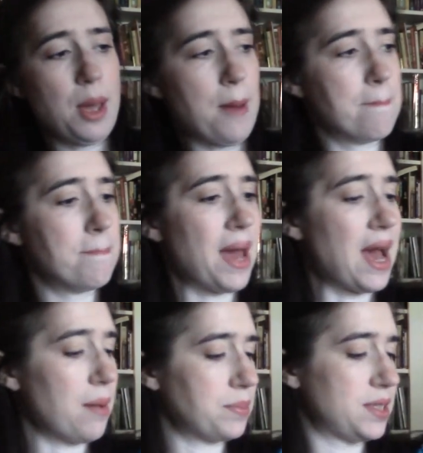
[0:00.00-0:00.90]

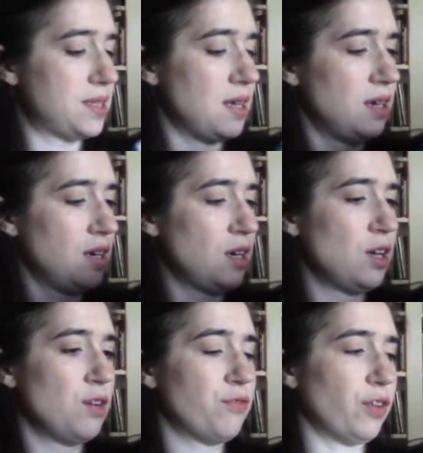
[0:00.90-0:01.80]
maps
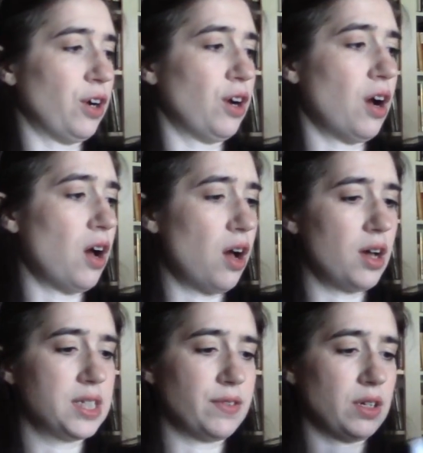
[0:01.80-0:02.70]
for all
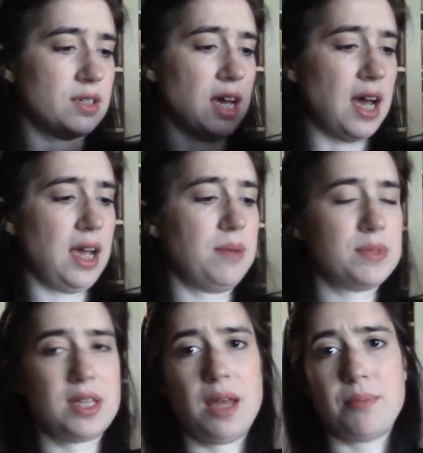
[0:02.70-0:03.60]
different
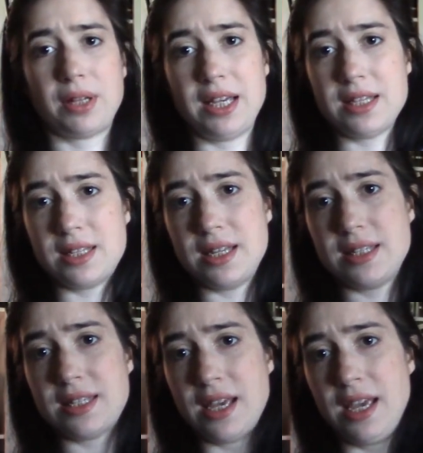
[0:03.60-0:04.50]
times and
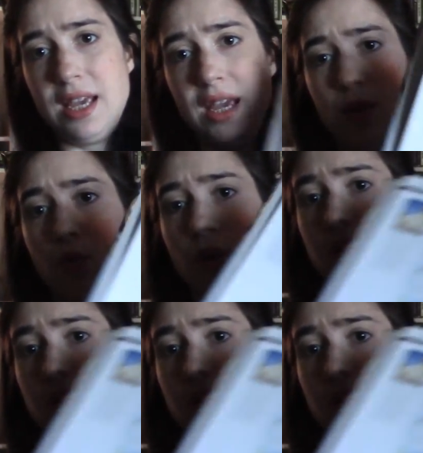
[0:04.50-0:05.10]
places in world